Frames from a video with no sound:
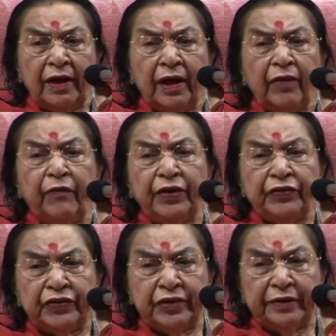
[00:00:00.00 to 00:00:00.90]

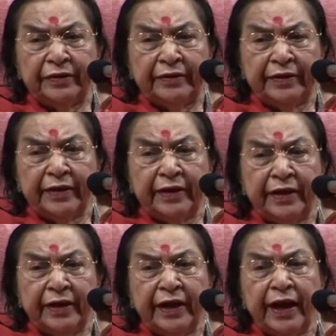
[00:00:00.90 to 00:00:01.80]
affection,
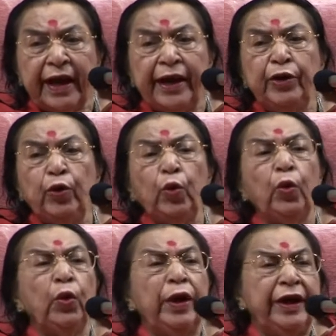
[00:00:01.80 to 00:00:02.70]
and
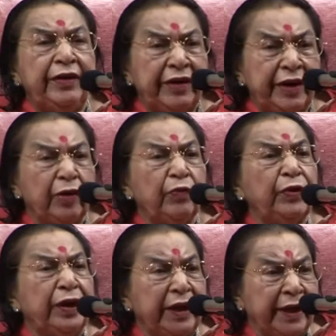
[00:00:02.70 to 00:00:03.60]
no hatred of
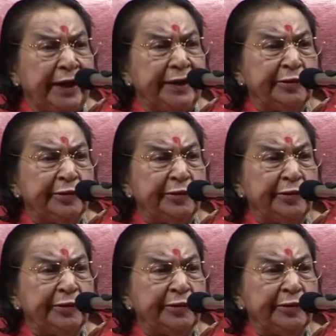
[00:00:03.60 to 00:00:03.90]
any kind.